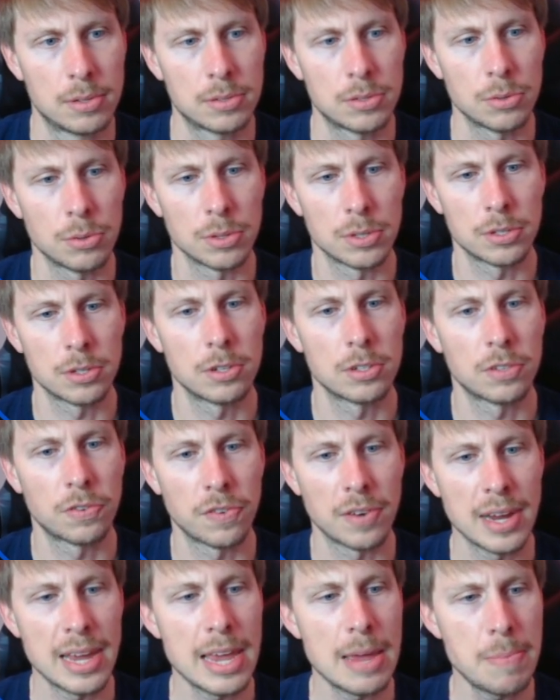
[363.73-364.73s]
do a search
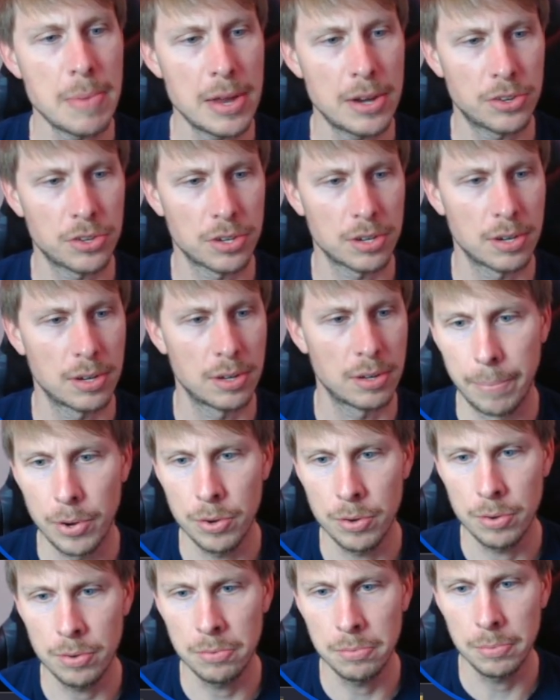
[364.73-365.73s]
for Immich.
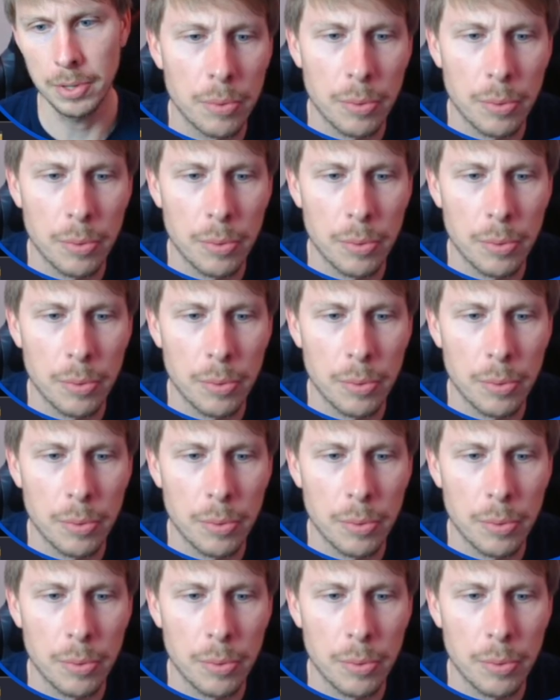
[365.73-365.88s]
Boom.